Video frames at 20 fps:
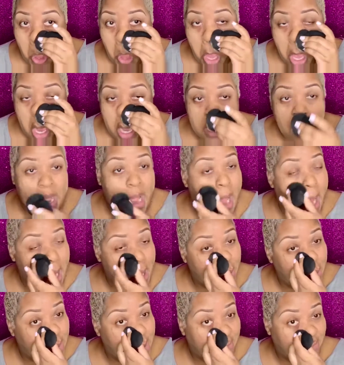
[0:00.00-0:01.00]
And I hate
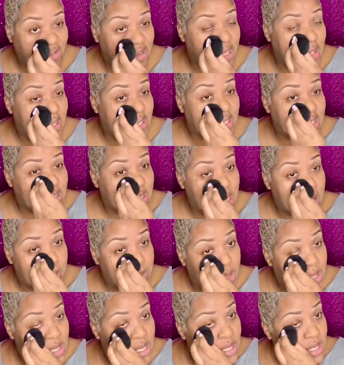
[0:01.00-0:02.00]
when I forget this step
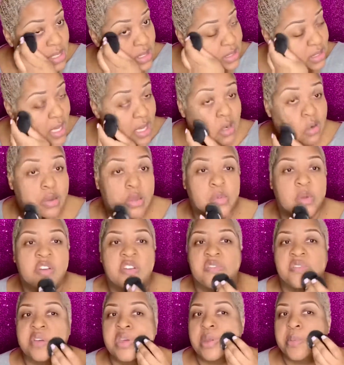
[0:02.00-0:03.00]
because I don't know
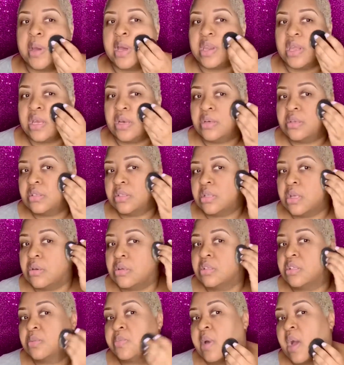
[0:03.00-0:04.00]
if anybody else
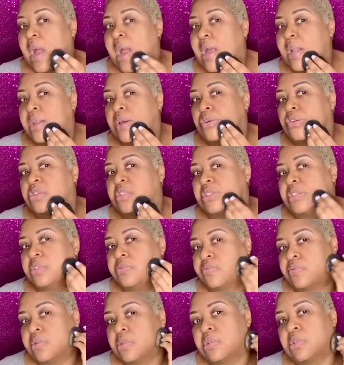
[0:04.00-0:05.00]
notices, but I notice the
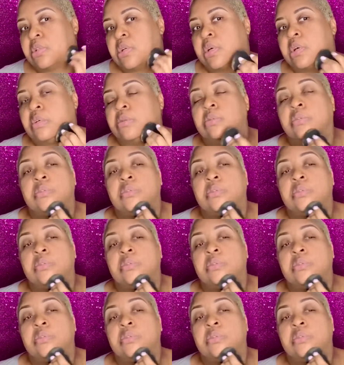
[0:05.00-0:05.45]
difference. So